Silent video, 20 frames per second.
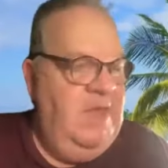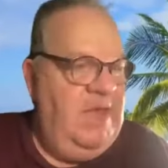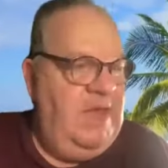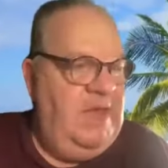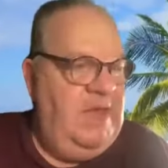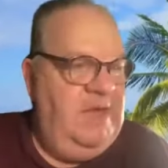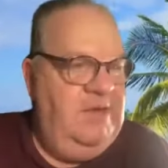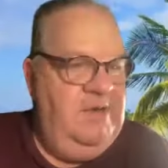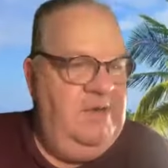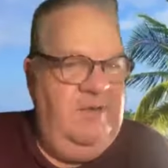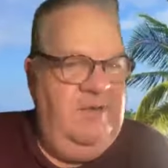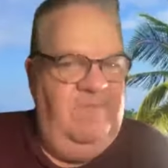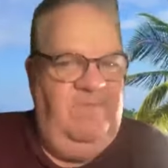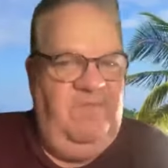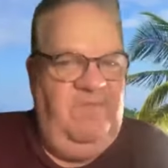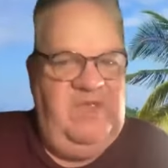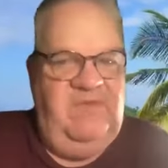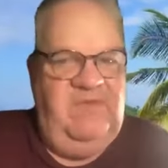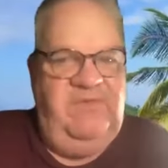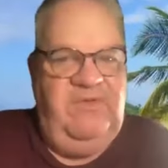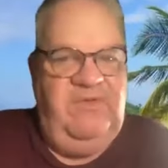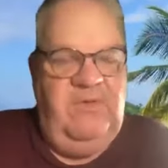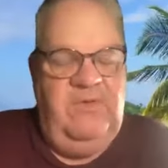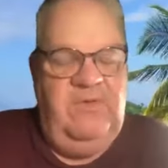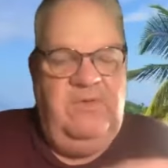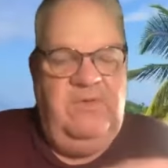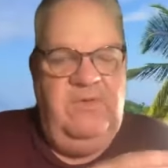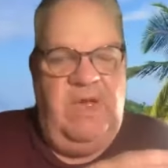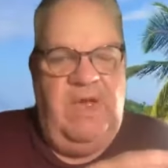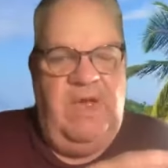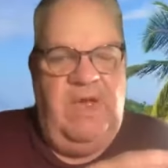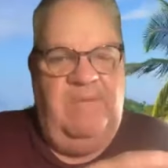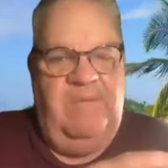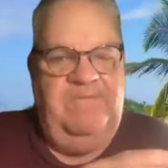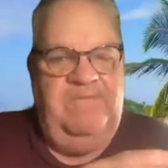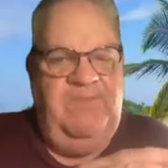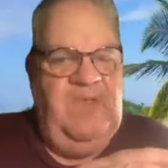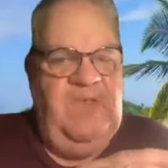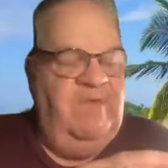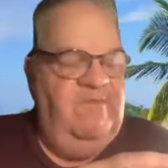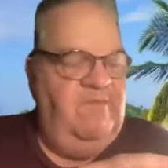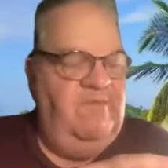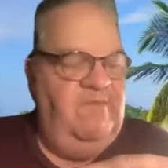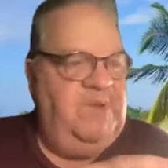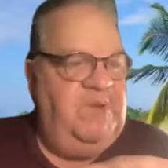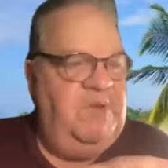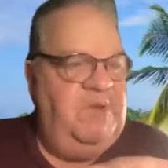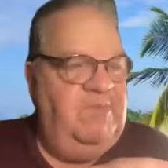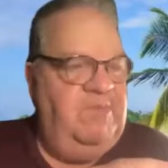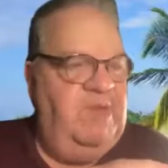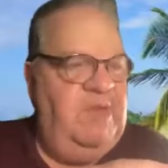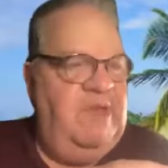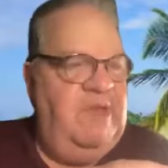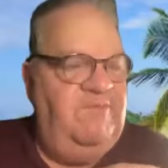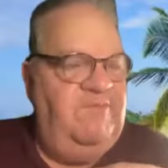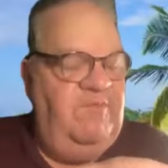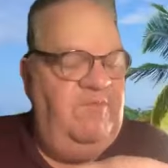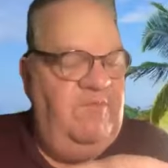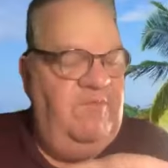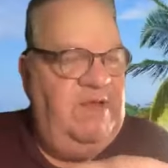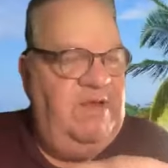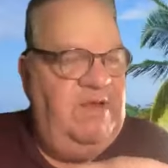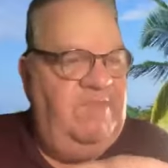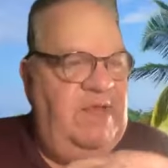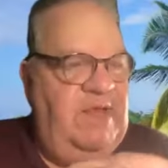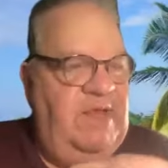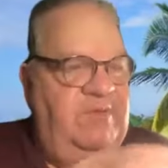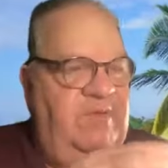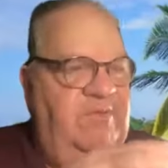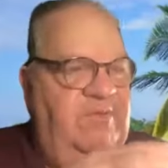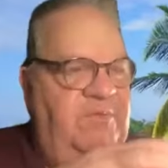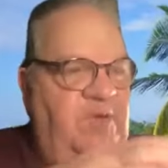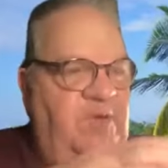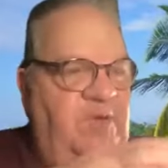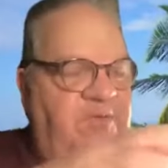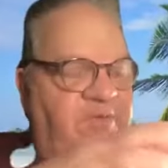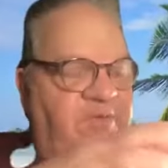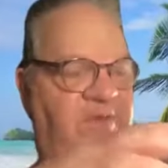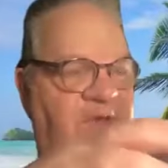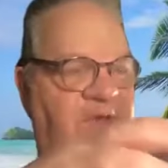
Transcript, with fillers: And there's two, for people who haven't read Matthew's books,